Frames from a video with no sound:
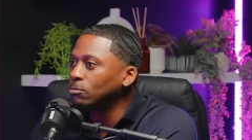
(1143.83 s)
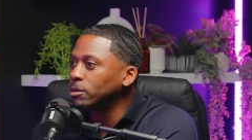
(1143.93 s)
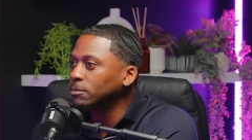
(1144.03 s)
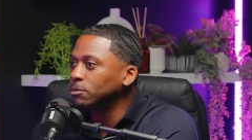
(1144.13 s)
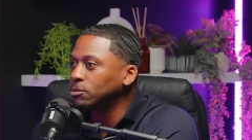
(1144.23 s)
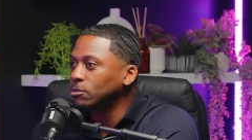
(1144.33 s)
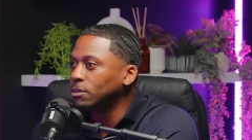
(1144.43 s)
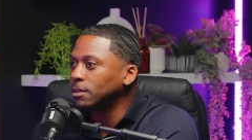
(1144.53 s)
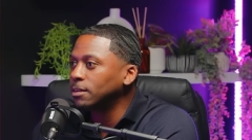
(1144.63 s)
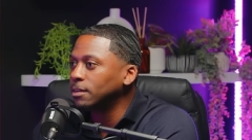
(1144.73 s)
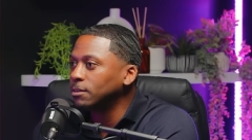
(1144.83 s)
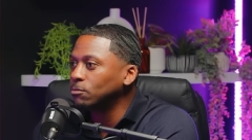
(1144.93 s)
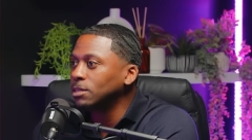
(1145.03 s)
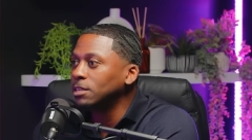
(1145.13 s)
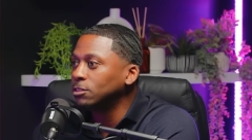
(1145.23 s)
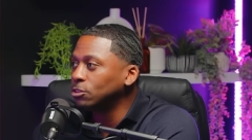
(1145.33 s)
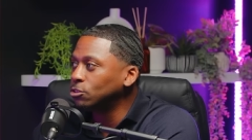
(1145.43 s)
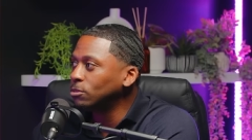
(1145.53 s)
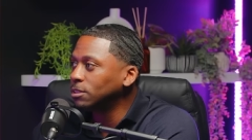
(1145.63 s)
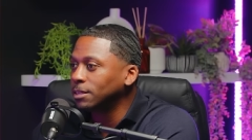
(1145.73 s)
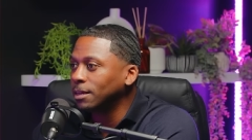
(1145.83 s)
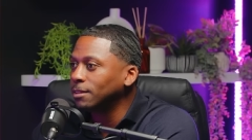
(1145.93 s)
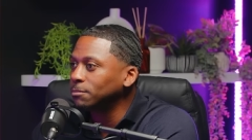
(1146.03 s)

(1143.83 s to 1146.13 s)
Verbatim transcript: what I'm doing. We need to do it together,